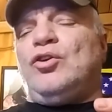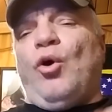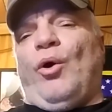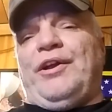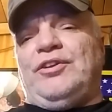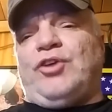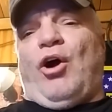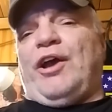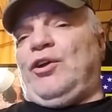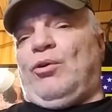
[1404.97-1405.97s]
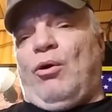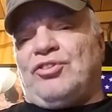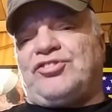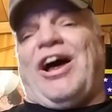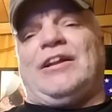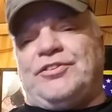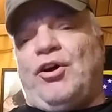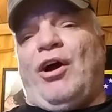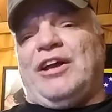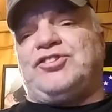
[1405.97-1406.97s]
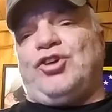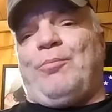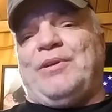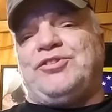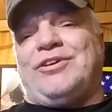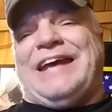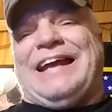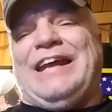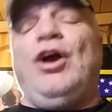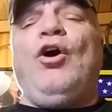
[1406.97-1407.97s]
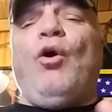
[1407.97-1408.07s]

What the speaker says: coin target or solid target chirp that you're getting,